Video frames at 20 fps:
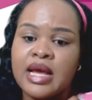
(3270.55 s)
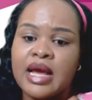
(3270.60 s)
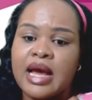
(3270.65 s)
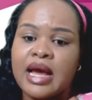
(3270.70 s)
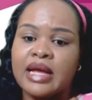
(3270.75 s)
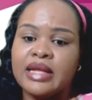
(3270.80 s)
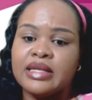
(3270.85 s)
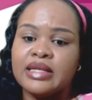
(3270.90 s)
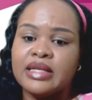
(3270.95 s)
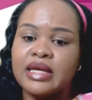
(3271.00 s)

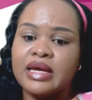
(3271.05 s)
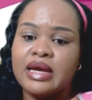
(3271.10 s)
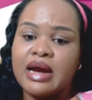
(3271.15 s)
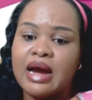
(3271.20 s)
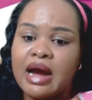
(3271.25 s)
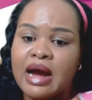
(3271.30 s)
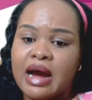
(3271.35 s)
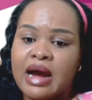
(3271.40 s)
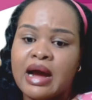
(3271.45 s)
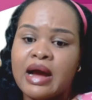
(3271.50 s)
and there
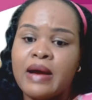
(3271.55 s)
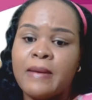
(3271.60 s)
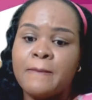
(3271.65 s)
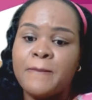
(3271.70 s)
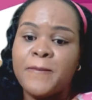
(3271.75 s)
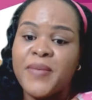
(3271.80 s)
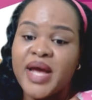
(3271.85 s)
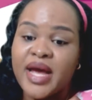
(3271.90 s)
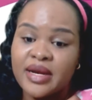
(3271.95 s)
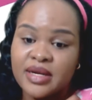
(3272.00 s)
are
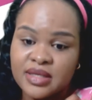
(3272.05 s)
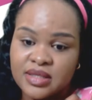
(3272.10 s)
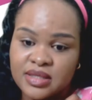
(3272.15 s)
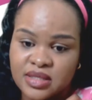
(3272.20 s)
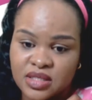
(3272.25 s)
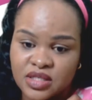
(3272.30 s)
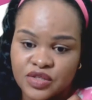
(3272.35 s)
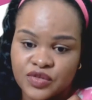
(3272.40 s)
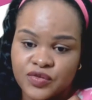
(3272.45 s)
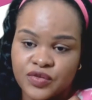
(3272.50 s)

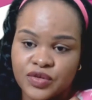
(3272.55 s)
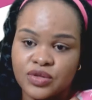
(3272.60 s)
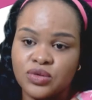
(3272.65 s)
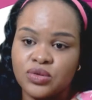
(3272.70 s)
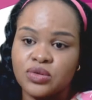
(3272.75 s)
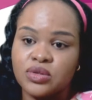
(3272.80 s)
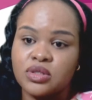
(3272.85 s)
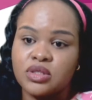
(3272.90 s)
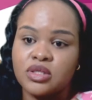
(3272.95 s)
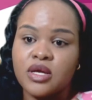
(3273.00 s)
penalties for
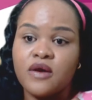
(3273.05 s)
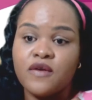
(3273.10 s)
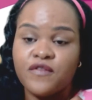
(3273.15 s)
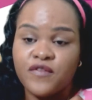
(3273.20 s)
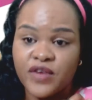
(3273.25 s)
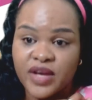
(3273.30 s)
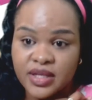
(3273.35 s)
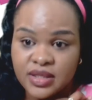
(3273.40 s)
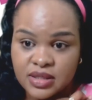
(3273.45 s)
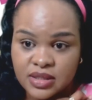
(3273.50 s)
those
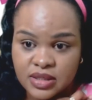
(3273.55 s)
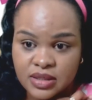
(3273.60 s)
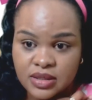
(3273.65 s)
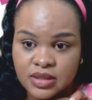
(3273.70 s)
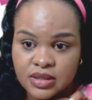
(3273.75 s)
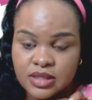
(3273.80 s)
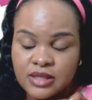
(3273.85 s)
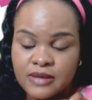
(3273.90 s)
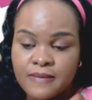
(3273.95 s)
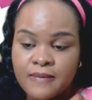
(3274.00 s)

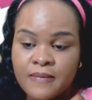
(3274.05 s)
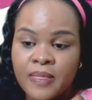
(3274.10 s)
offenses.